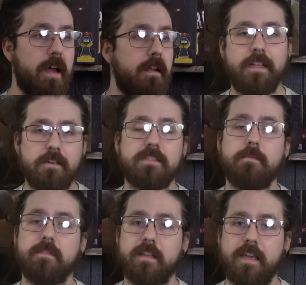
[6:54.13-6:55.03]
here's some of
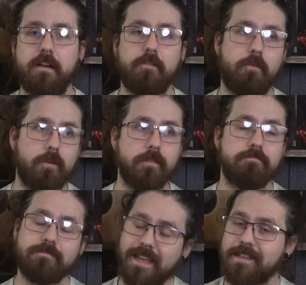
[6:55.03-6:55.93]
the gear or
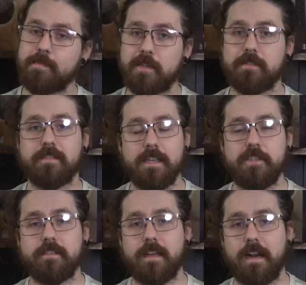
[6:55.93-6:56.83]
kind of
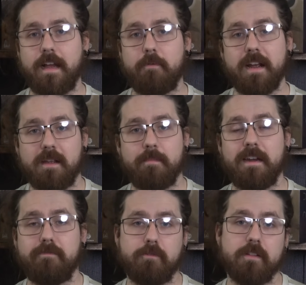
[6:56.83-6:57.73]
specializations that I recommend
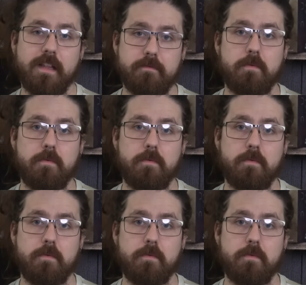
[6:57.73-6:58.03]
for level